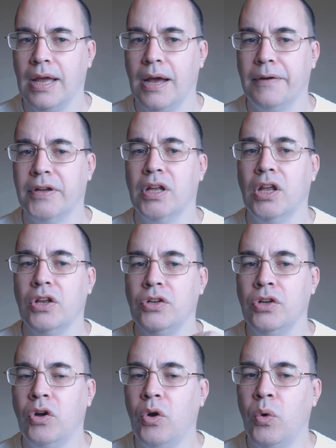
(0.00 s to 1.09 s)
However,
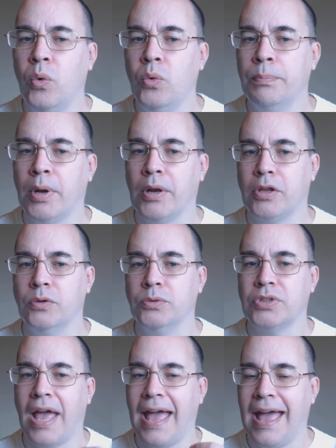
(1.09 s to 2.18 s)
not all
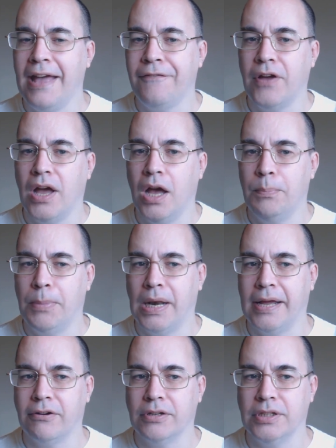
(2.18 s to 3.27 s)
molecules have a
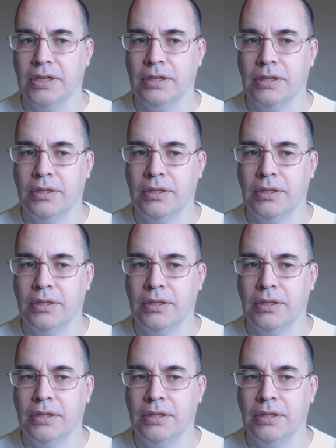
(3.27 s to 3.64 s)
polarity.